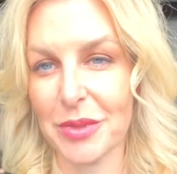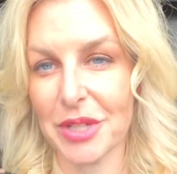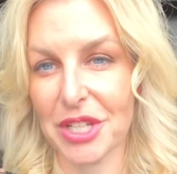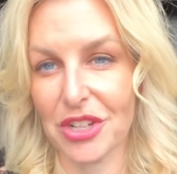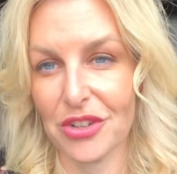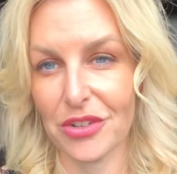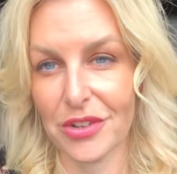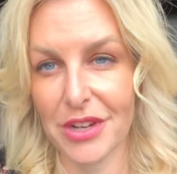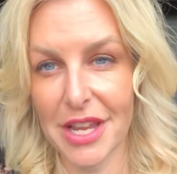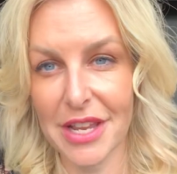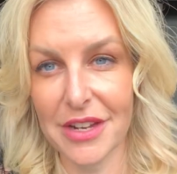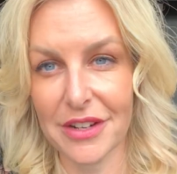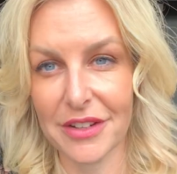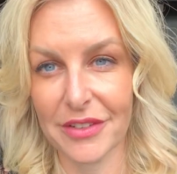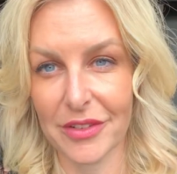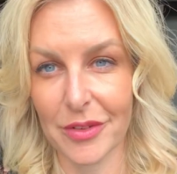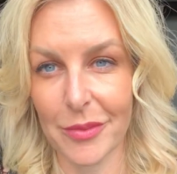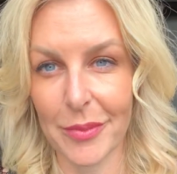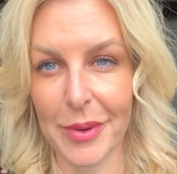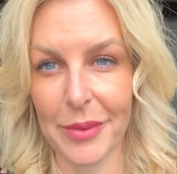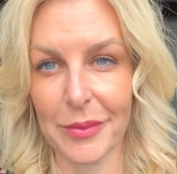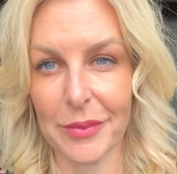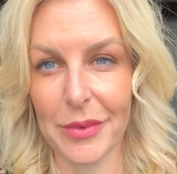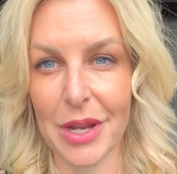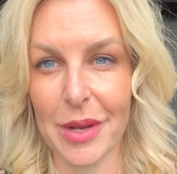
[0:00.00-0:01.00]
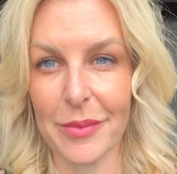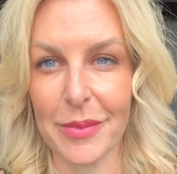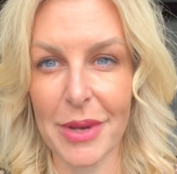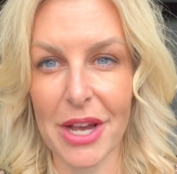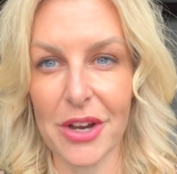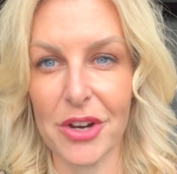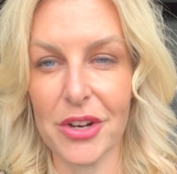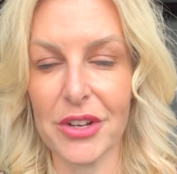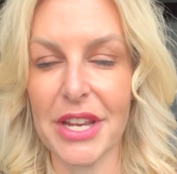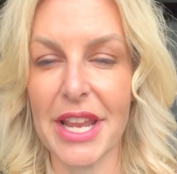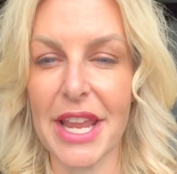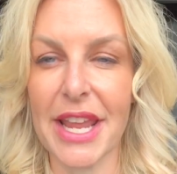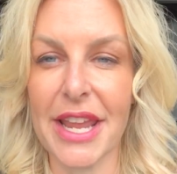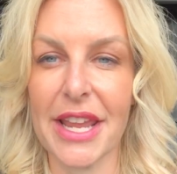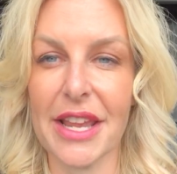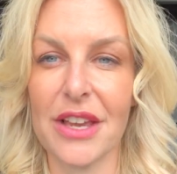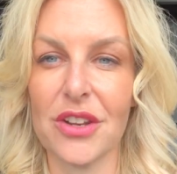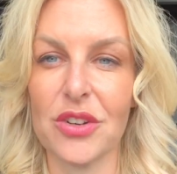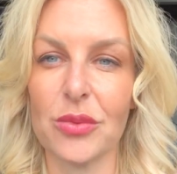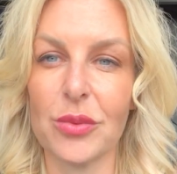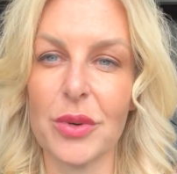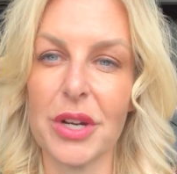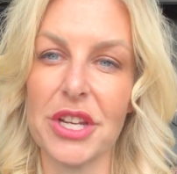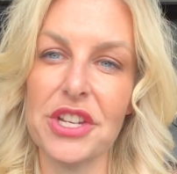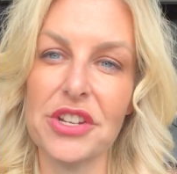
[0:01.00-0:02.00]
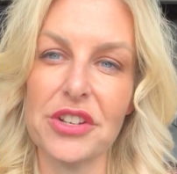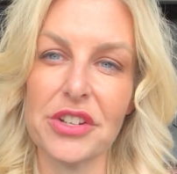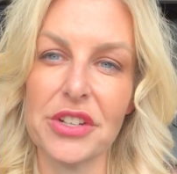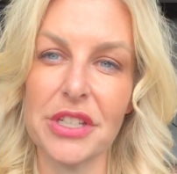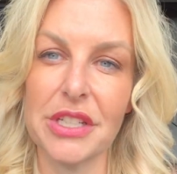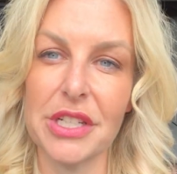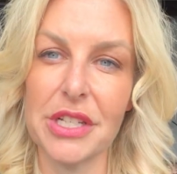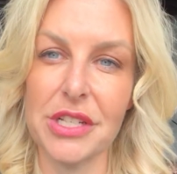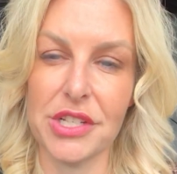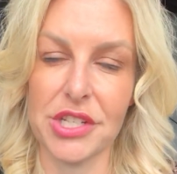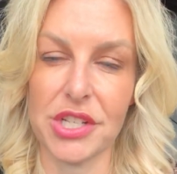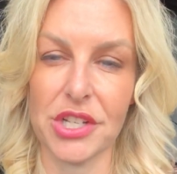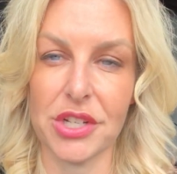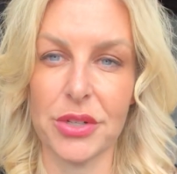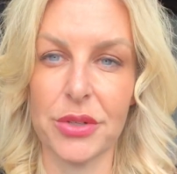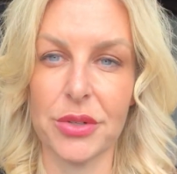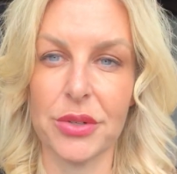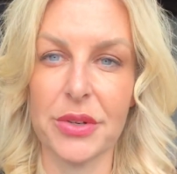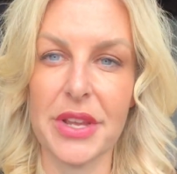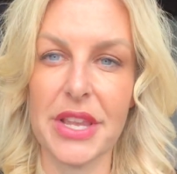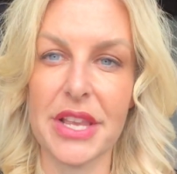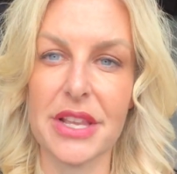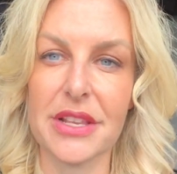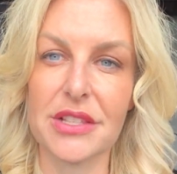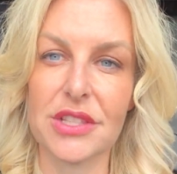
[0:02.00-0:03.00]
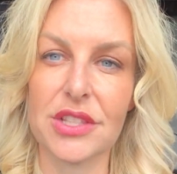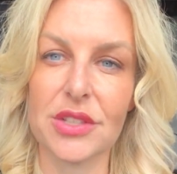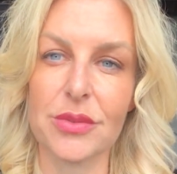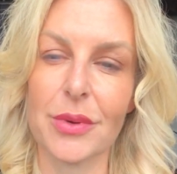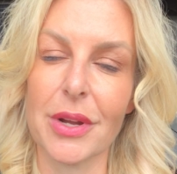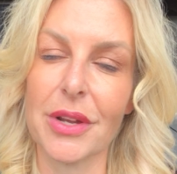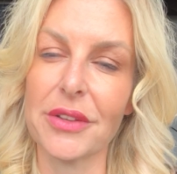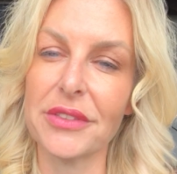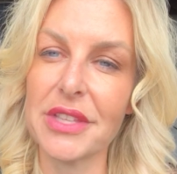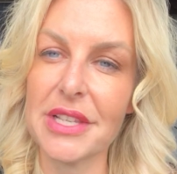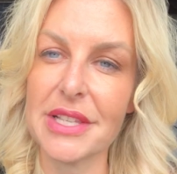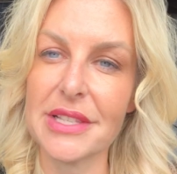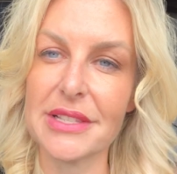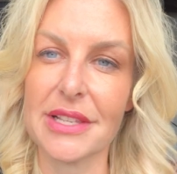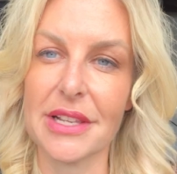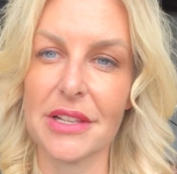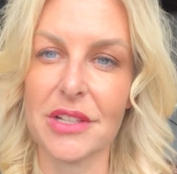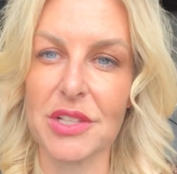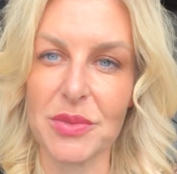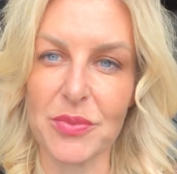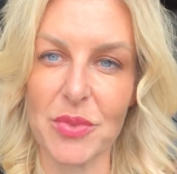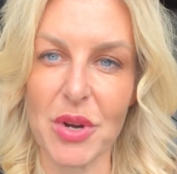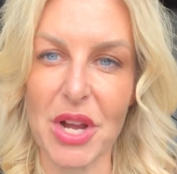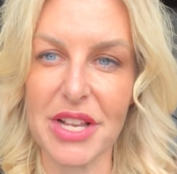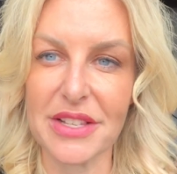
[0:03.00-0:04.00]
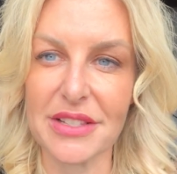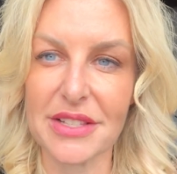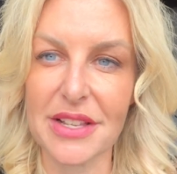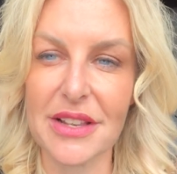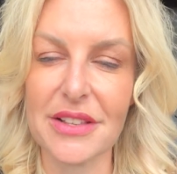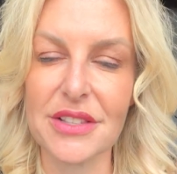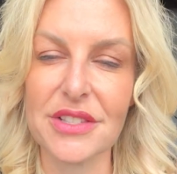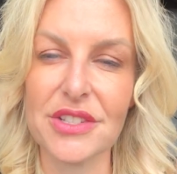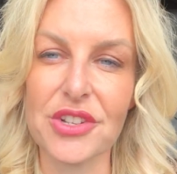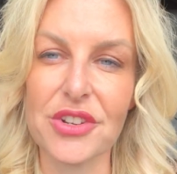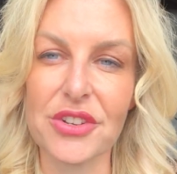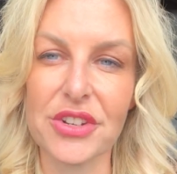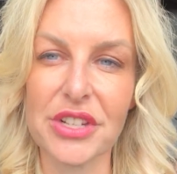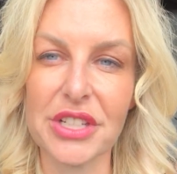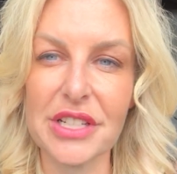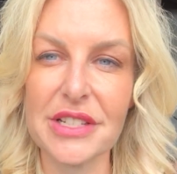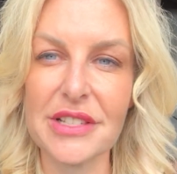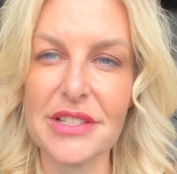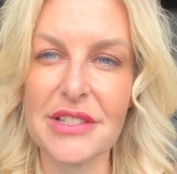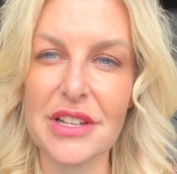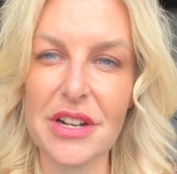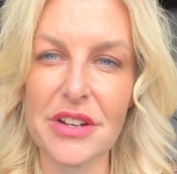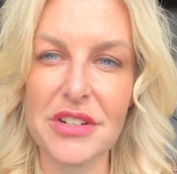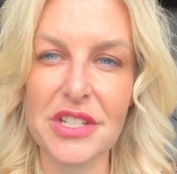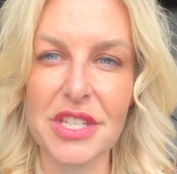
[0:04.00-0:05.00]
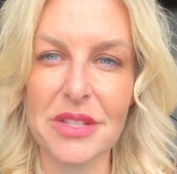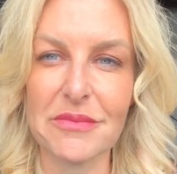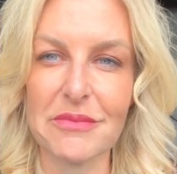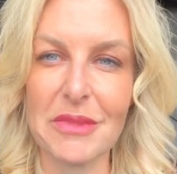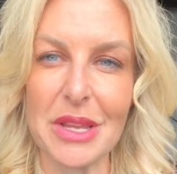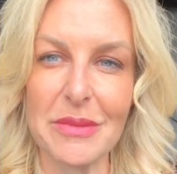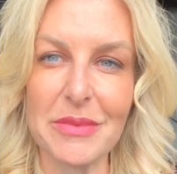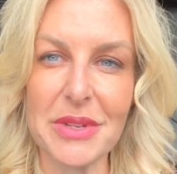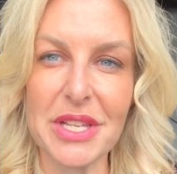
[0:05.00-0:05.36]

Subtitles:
bit creative about. And what you're going to do is throughout the sales process, you're going to start to